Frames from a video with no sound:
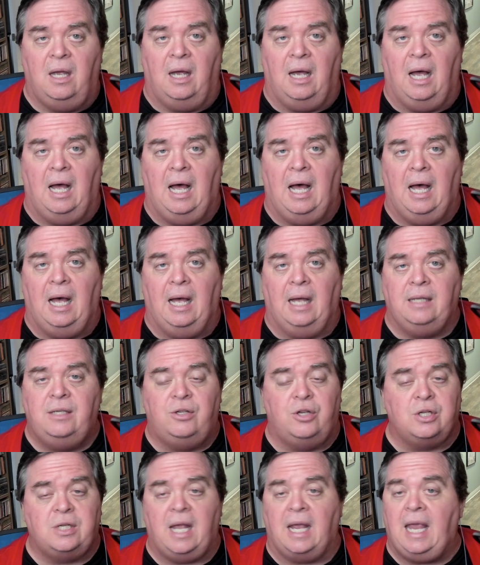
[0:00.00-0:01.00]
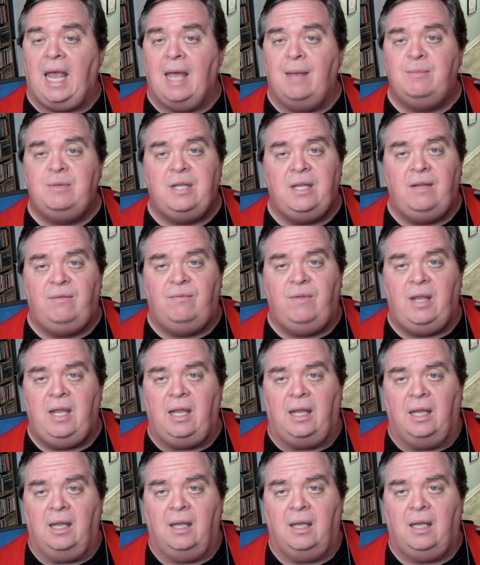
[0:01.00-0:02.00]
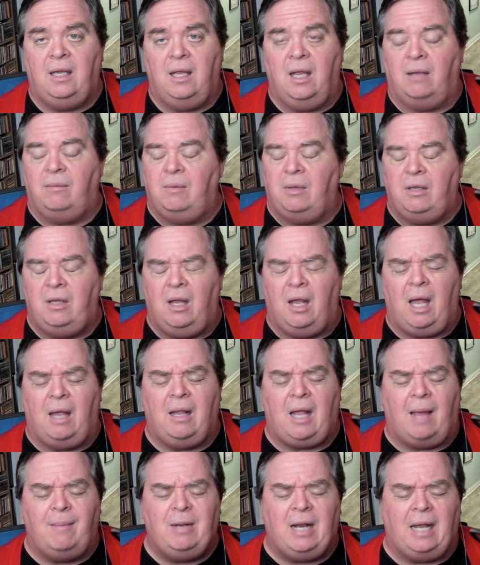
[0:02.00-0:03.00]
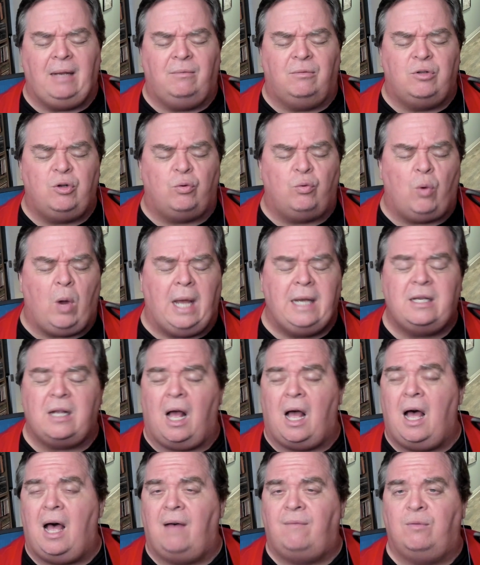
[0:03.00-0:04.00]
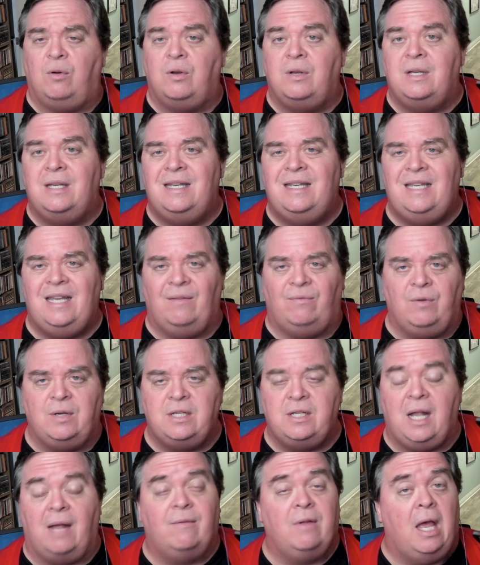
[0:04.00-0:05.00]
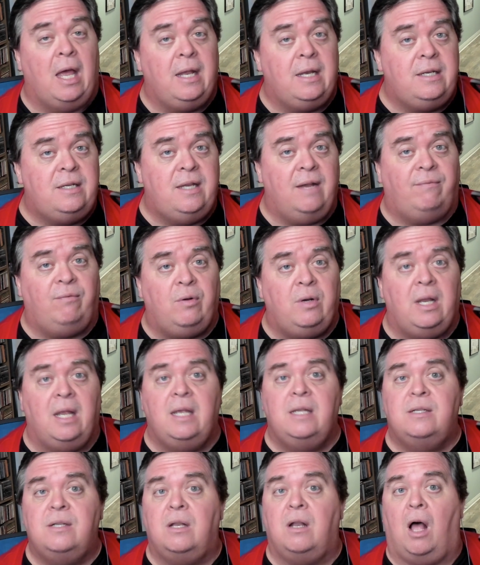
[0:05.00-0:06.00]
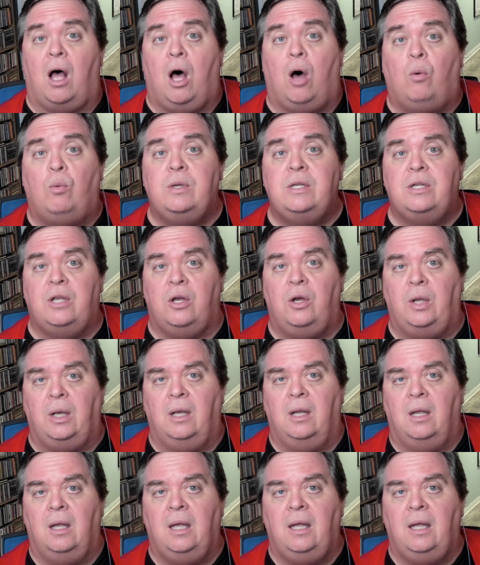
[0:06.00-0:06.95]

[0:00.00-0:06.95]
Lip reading: It's just like MTV. I mean, I try to offer different stuff. Different isn't always good.